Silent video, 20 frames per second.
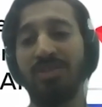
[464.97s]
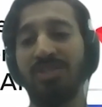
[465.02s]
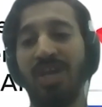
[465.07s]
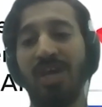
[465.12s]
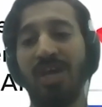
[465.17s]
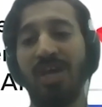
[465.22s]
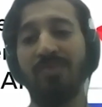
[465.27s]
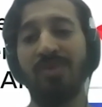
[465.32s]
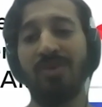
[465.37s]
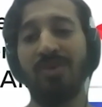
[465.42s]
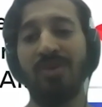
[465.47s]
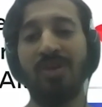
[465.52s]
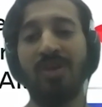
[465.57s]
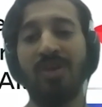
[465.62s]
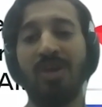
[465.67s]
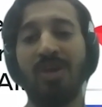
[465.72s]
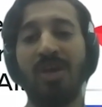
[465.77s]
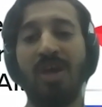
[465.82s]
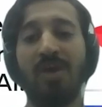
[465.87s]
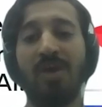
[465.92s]

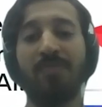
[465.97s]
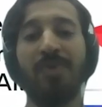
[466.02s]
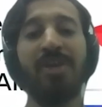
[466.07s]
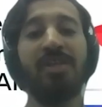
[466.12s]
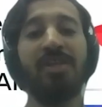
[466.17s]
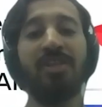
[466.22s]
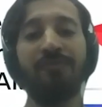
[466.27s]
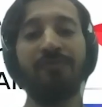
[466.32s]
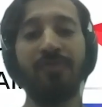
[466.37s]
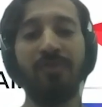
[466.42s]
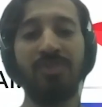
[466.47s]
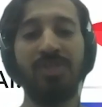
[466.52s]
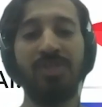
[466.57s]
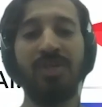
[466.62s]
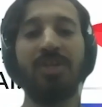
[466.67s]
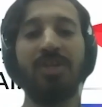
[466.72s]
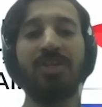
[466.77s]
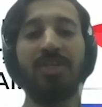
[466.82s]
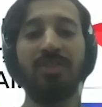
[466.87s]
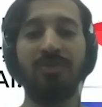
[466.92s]
But in the future,
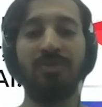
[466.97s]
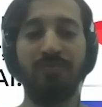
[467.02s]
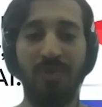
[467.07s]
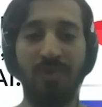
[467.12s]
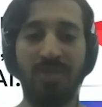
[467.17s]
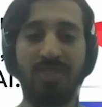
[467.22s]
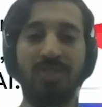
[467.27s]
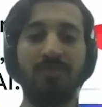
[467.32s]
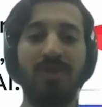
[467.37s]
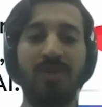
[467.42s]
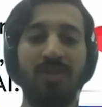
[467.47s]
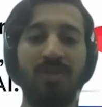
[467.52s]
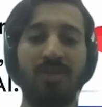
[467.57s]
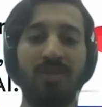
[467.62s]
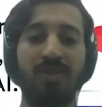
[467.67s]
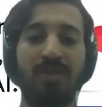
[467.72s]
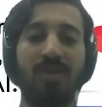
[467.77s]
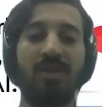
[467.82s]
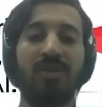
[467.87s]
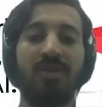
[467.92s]
it is possible
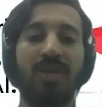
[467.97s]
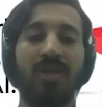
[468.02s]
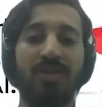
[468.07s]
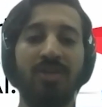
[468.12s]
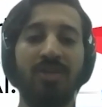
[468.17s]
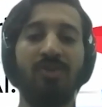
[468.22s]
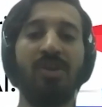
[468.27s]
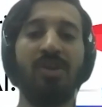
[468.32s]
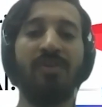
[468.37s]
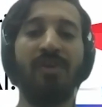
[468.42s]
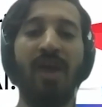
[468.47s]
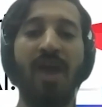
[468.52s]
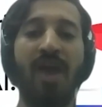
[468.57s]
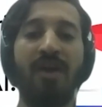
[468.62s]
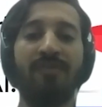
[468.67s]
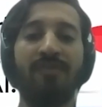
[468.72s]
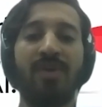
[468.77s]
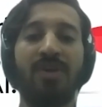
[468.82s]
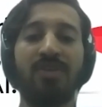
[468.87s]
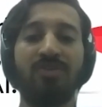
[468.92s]
that you will
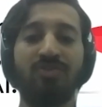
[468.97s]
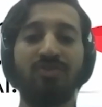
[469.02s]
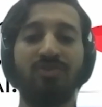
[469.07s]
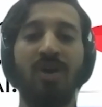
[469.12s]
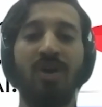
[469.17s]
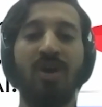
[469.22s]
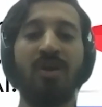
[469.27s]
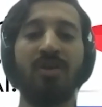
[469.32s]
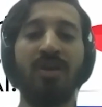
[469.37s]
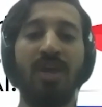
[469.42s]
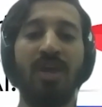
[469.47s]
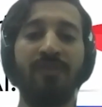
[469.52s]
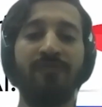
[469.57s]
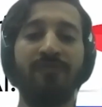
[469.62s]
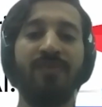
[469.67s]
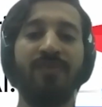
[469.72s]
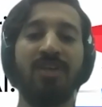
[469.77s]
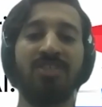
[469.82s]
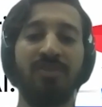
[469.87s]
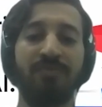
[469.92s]
have a strong and
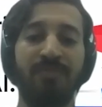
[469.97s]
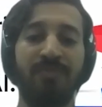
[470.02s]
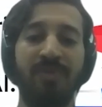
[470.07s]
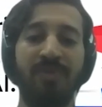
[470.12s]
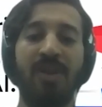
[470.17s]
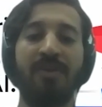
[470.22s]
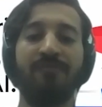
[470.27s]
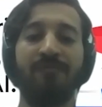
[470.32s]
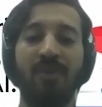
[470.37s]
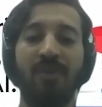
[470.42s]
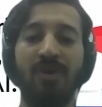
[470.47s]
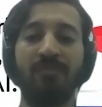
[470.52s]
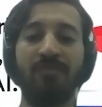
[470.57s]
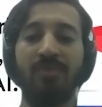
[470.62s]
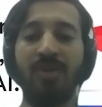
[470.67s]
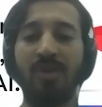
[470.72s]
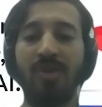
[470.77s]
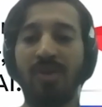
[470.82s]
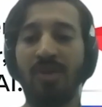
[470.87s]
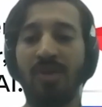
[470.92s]
faster platform
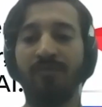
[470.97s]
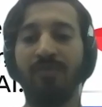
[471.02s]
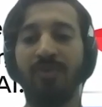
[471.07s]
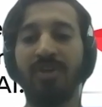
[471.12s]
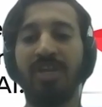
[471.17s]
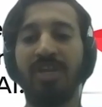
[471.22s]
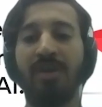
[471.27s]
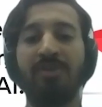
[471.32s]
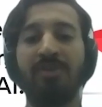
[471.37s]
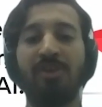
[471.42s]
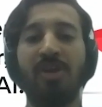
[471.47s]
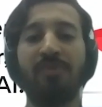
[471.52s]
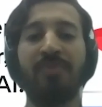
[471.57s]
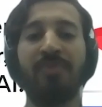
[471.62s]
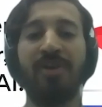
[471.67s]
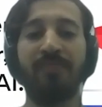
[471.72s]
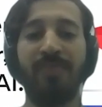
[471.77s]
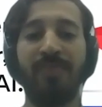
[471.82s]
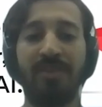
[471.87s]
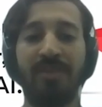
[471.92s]
for game
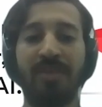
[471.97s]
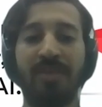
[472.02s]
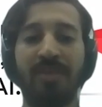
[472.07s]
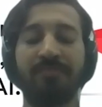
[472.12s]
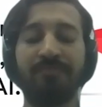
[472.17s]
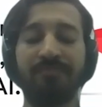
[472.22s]
development in Python.